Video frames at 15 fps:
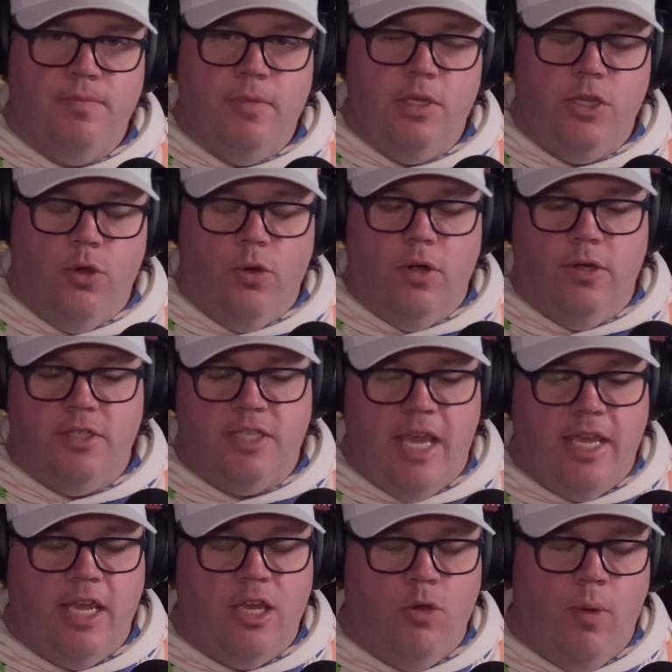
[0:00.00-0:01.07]
You're
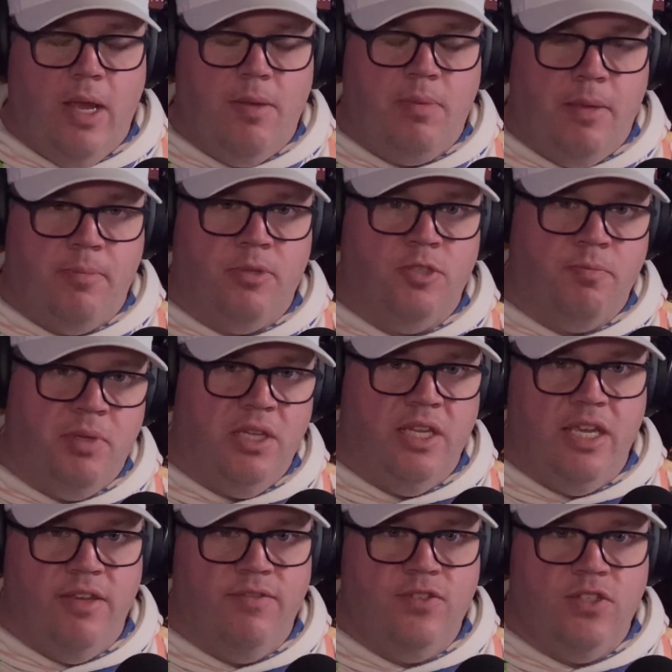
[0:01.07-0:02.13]
taking away people's
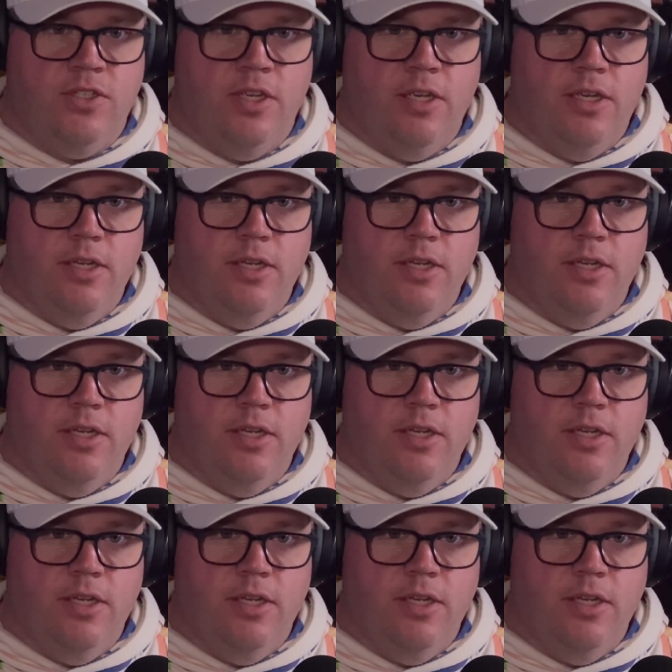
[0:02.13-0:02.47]
beliefs